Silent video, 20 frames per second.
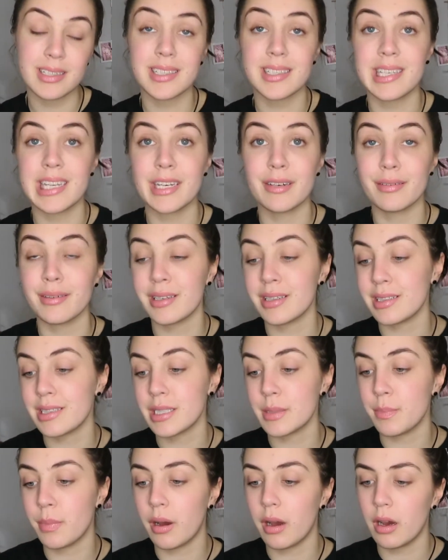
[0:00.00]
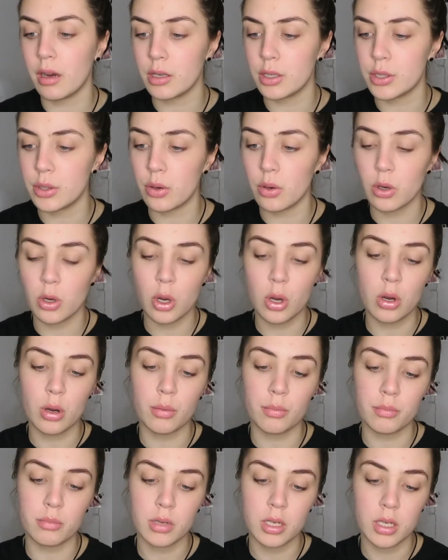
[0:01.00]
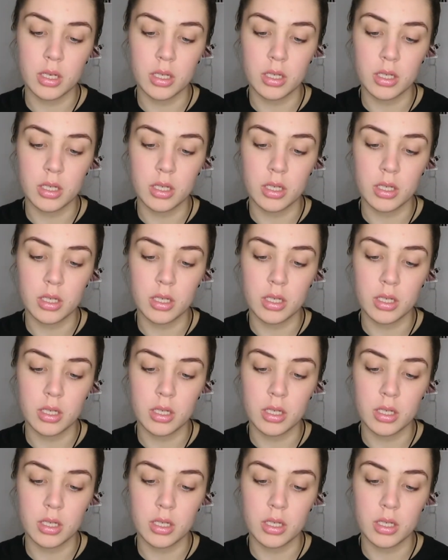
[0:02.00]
secretspa.com.